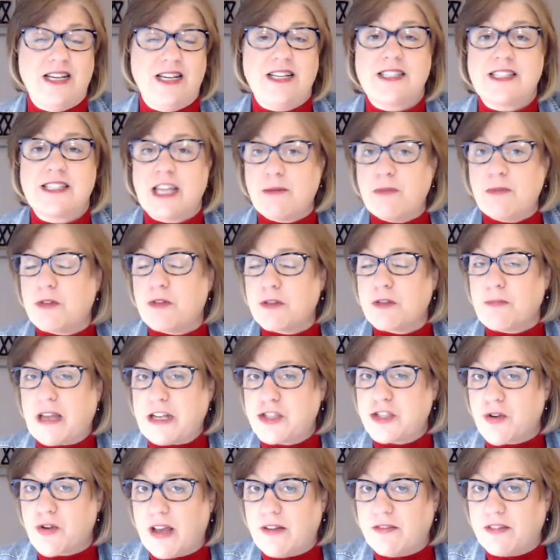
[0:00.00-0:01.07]
Same way with my
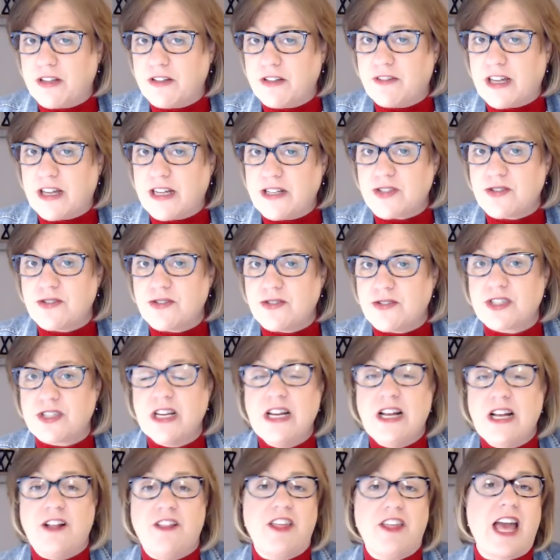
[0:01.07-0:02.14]
travel advisors.
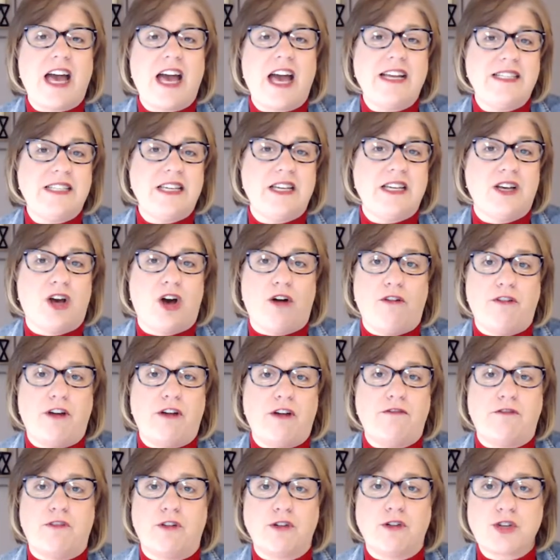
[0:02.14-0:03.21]
The idea of
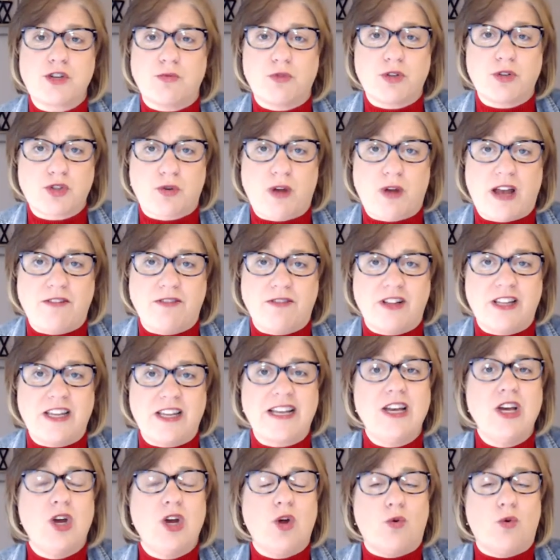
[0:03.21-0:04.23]
virtual traveling